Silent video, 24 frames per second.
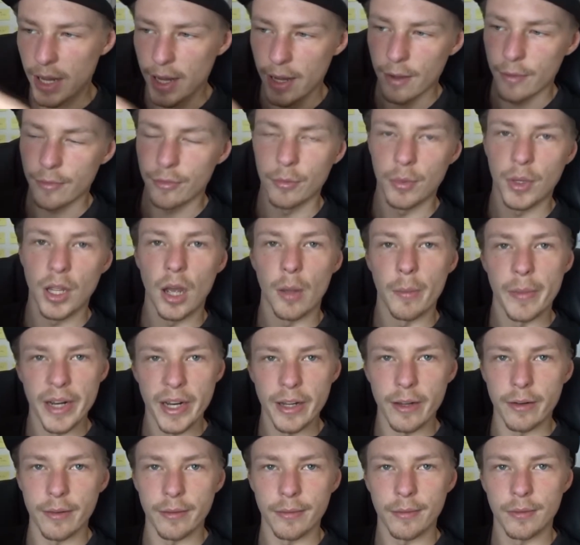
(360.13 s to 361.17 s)
air from coming
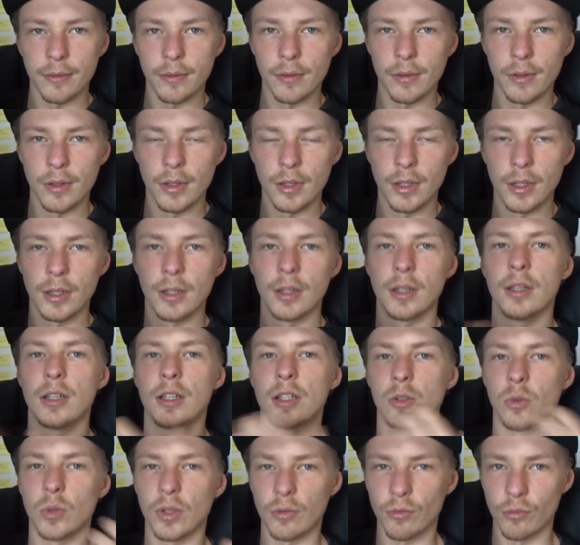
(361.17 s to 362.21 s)
in,
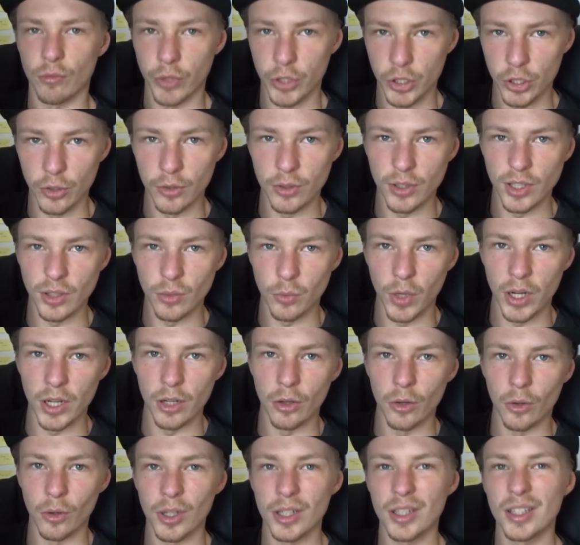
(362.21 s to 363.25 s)
so it reduces wind
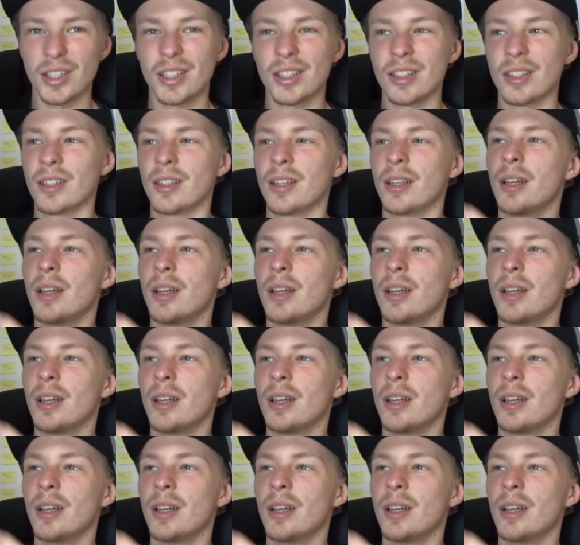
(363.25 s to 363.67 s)
noise